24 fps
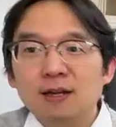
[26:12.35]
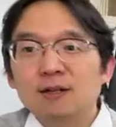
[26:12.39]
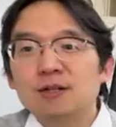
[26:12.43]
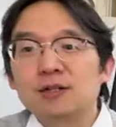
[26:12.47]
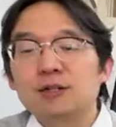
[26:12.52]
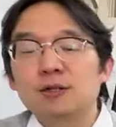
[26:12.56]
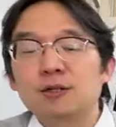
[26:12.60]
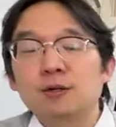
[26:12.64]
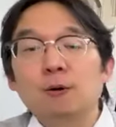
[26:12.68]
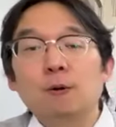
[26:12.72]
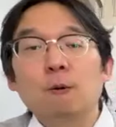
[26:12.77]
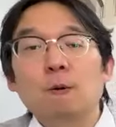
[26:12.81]

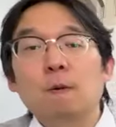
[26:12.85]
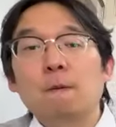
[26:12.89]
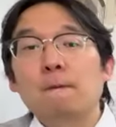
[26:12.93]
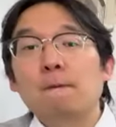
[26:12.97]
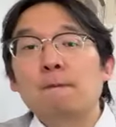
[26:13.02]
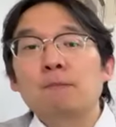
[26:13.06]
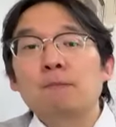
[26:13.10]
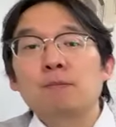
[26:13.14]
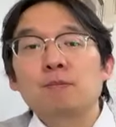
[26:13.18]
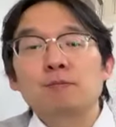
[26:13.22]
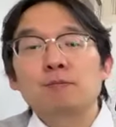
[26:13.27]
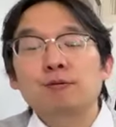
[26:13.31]

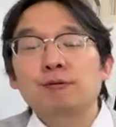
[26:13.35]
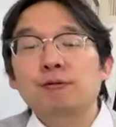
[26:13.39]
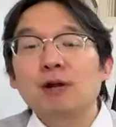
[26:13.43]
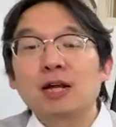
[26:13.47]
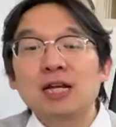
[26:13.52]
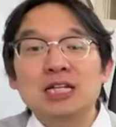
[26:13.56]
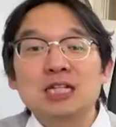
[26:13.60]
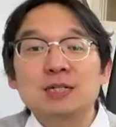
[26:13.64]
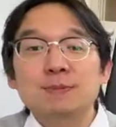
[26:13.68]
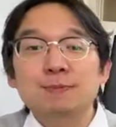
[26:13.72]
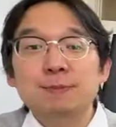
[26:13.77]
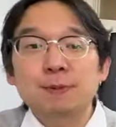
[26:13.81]
So
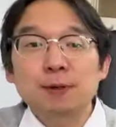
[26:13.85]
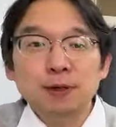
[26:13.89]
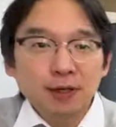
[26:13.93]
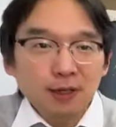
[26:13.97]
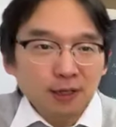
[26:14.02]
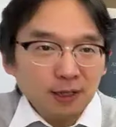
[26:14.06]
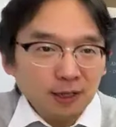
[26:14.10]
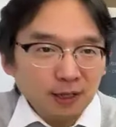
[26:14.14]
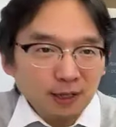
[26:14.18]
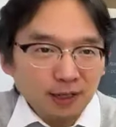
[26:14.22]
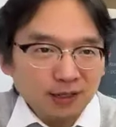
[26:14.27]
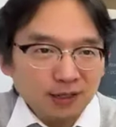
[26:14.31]
price
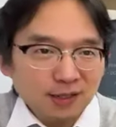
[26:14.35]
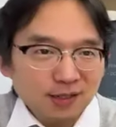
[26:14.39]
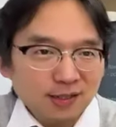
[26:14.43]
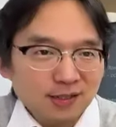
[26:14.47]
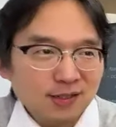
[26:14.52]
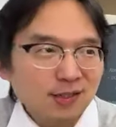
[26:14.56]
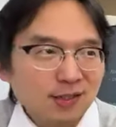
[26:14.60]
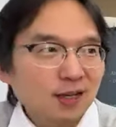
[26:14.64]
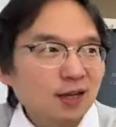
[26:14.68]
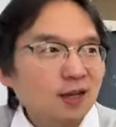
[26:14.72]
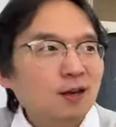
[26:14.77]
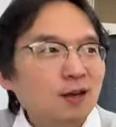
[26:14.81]
per
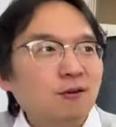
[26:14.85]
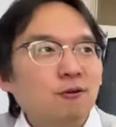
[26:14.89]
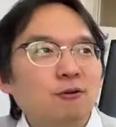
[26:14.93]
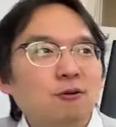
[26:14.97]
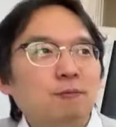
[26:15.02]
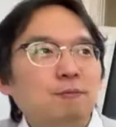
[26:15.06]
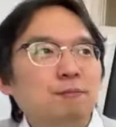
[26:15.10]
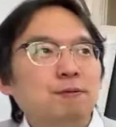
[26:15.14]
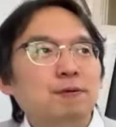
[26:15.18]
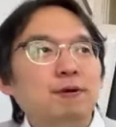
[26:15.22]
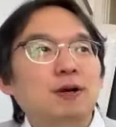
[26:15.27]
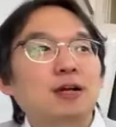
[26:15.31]
clicks
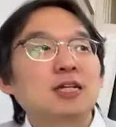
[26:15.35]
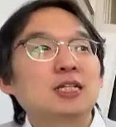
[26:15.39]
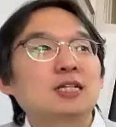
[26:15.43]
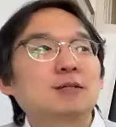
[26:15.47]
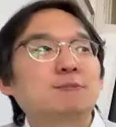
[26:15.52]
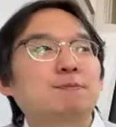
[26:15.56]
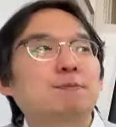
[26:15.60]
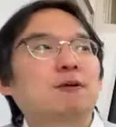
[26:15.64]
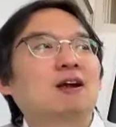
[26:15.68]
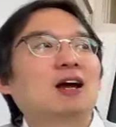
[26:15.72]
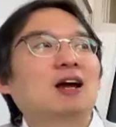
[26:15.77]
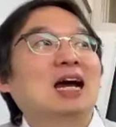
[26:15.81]
or
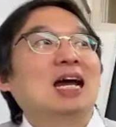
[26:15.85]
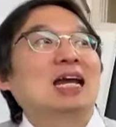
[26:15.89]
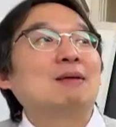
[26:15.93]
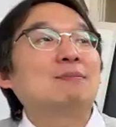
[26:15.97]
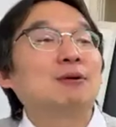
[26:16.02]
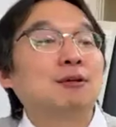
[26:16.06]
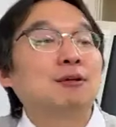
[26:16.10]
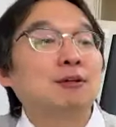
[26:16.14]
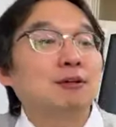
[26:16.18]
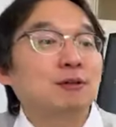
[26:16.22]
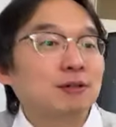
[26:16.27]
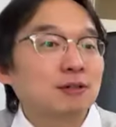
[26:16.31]
price per
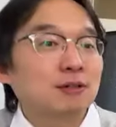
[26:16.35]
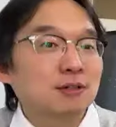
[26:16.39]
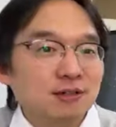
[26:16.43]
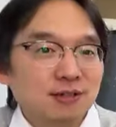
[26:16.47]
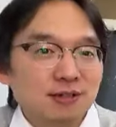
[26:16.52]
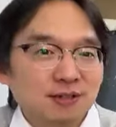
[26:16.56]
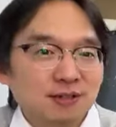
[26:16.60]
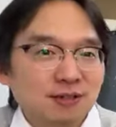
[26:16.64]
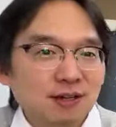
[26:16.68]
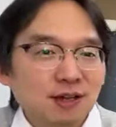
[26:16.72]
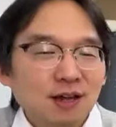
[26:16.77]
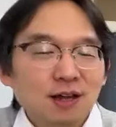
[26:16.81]

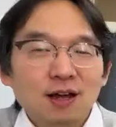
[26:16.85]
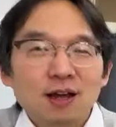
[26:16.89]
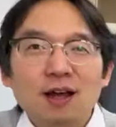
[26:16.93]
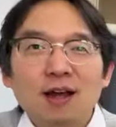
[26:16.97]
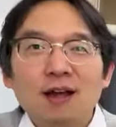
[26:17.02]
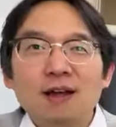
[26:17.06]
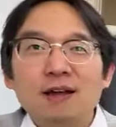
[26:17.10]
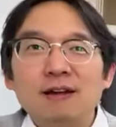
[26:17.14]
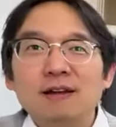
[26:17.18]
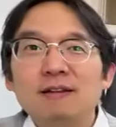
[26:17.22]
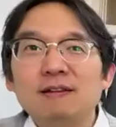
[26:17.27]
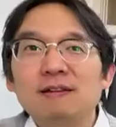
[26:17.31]
eyeballs,
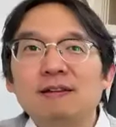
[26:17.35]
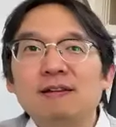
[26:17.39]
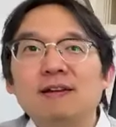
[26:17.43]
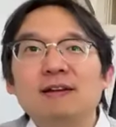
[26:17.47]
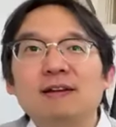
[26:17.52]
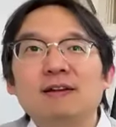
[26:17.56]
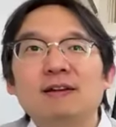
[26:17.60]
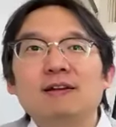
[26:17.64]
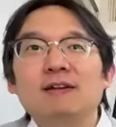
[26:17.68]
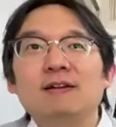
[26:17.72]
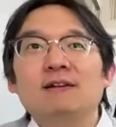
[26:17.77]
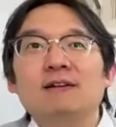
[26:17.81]
and
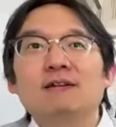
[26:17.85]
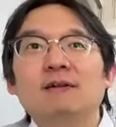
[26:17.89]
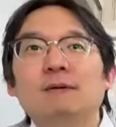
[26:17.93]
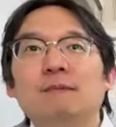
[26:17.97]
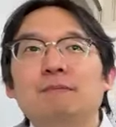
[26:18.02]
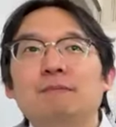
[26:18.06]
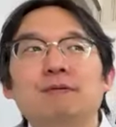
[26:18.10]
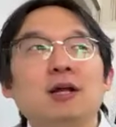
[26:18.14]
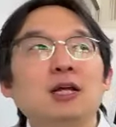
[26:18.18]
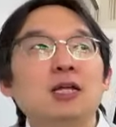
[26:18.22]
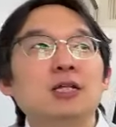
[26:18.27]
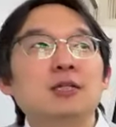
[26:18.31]
then
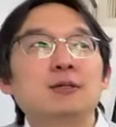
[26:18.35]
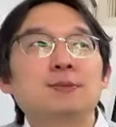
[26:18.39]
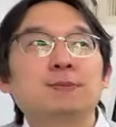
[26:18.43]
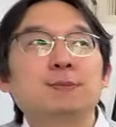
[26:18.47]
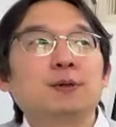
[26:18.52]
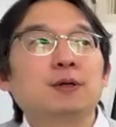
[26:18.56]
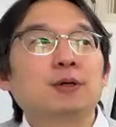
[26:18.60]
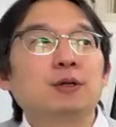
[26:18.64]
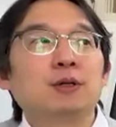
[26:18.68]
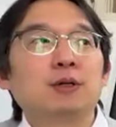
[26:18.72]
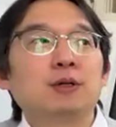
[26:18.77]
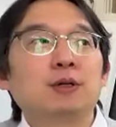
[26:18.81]
the price
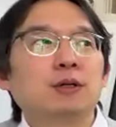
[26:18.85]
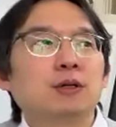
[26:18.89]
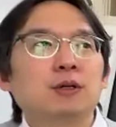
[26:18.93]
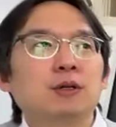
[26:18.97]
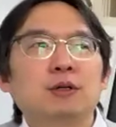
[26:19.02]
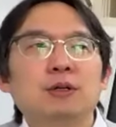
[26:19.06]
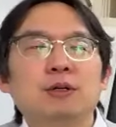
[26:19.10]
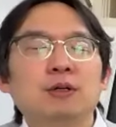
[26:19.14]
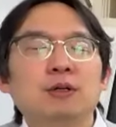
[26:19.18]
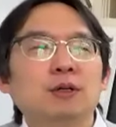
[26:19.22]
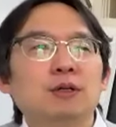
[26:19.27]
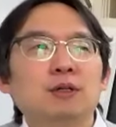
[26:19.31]

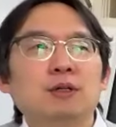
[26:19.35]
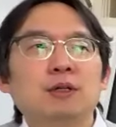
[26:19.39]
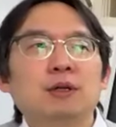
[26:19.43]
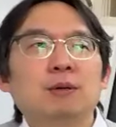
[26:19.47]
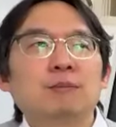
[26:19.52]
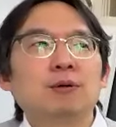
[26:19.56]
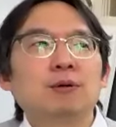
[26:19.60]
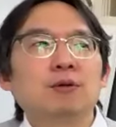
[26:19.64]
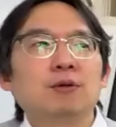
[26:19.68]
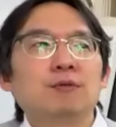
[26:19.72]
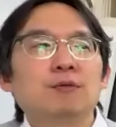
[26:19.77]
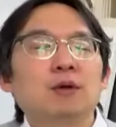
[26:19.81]
per
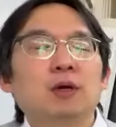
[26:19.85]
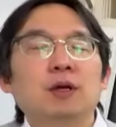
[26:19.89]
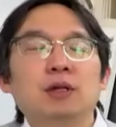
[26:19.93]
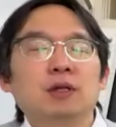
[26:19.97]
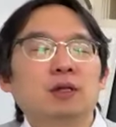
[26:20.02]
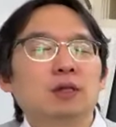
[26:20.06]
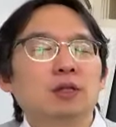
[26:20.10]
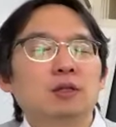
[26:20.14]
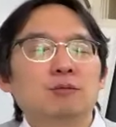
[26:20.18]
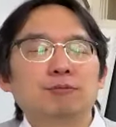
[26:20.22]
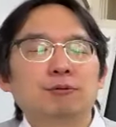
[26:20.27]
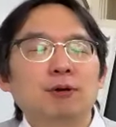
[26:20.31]

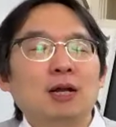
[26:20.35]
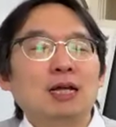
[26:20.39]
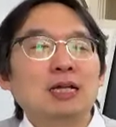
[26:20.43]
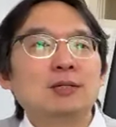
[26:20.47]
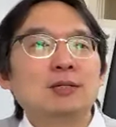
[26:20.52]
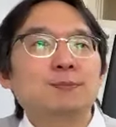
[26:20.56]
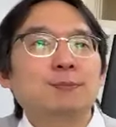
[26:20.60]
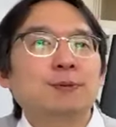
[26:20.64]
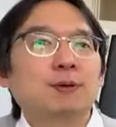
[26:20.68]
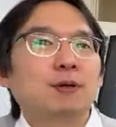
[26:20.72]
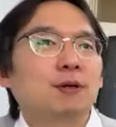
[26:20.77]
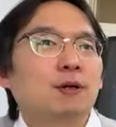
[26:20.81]

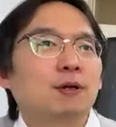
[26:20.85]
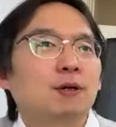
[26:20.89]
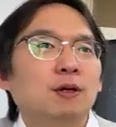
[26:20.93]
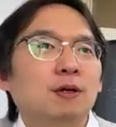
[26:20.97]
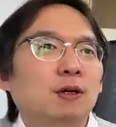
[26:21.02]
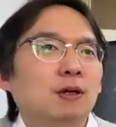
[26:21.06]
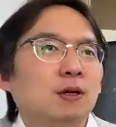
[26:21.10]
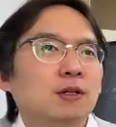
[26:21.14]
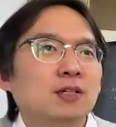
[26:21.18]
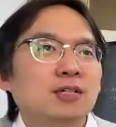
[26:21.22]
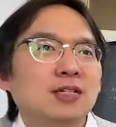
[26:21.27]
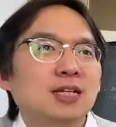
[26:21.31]
price
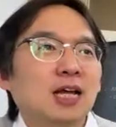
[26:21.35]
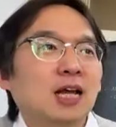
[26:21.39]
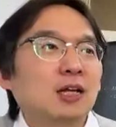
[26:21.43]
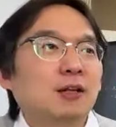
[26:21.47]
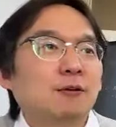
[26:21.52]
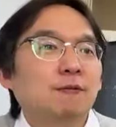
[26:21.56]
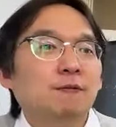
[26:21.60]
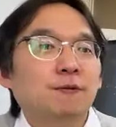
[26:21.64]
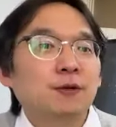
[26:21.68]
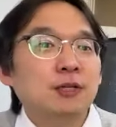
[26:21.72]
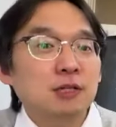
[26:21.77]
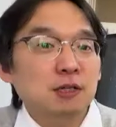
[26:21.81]
per
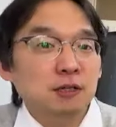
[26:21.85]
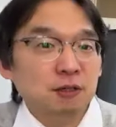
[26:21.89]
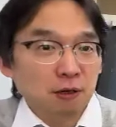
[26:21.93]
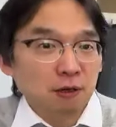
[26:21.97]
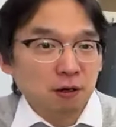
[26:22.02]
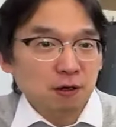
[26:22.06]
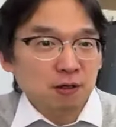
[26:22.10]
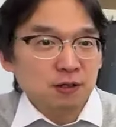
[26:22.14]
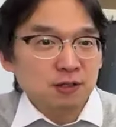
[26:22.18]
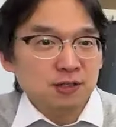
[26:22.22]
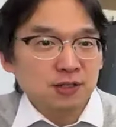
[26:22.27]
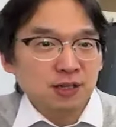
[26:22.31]
site
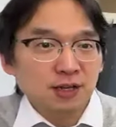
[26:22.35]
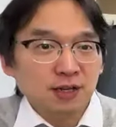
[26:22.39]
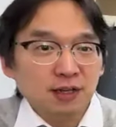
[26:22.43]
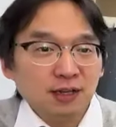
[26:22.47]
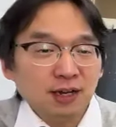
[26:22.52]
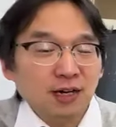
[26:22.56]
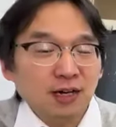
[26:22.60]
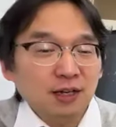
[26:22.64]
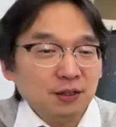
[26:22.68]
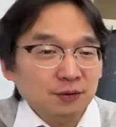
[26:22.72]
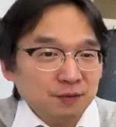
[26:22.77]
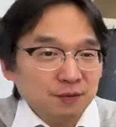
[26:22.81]
visitors
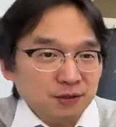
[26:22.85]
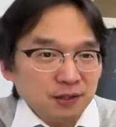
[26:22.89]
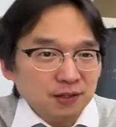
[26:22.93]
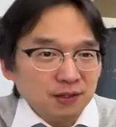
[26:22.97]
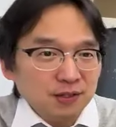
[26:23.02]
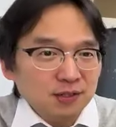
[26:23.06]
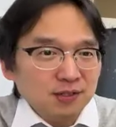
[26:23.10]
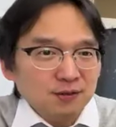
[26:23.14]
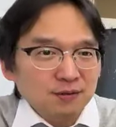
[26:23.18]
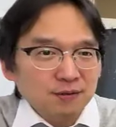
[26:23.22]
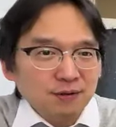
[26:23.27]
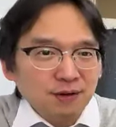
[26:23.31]
and kind of
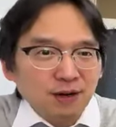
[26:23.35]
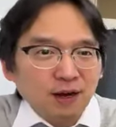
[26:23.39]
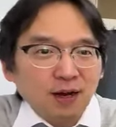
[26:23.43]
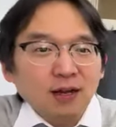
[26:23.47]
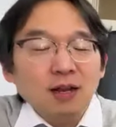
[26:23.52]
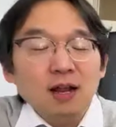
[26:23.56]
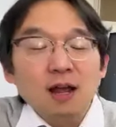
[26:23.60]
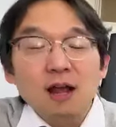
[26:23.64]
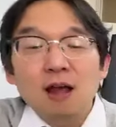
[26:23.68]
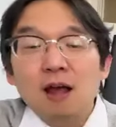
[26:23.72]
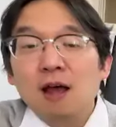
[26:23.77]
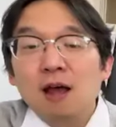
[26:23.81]
things,
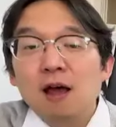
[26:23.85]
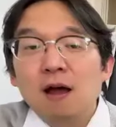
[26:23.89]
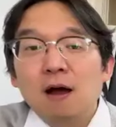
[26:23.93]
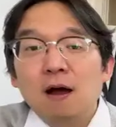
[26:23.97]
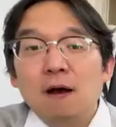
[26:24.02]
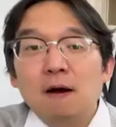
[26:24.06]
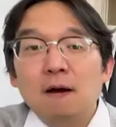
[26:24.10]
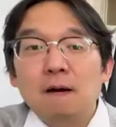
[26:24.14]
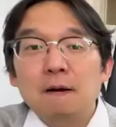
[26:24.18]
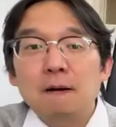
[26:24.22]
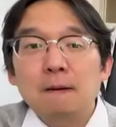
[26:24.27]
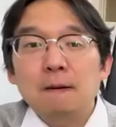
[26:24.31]
right?
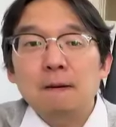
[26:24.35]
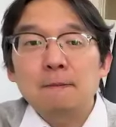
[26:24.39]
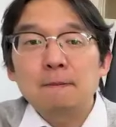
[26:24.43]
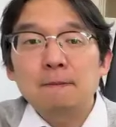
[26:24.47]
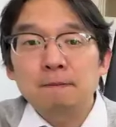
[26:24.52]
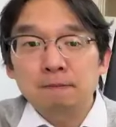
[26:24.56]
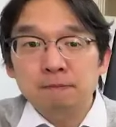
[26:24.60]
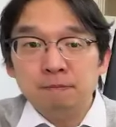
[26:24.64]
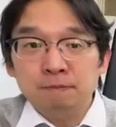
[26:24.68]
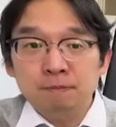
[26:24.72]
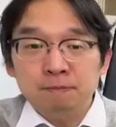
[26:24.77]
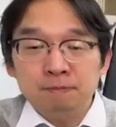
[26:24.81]

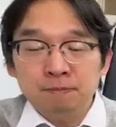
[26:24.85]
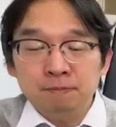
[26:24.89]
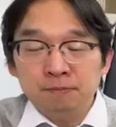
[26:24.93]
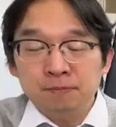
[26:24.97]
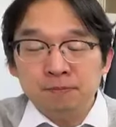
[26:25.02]
Um,